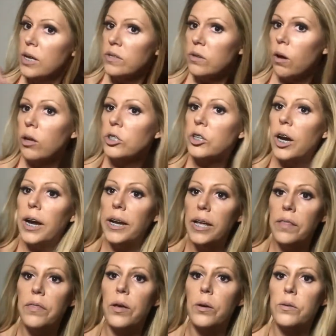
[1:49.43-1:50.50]
So I'll try and
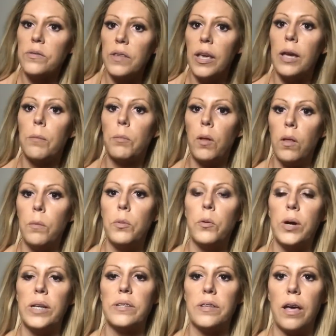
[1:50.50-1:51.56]
hit those like bullet
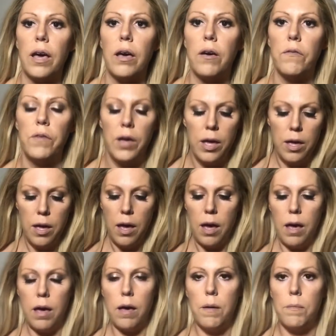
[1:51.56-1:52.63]
points of
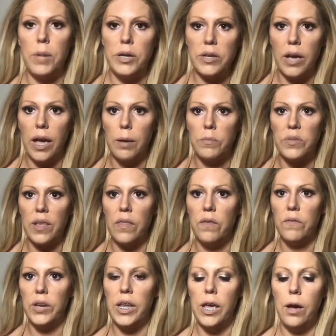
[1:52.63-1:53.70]
times in the
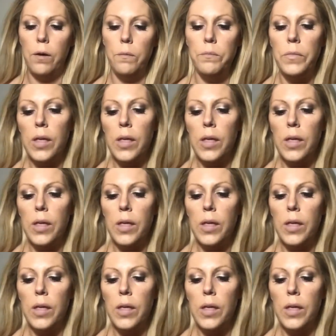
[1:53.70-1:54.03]
video.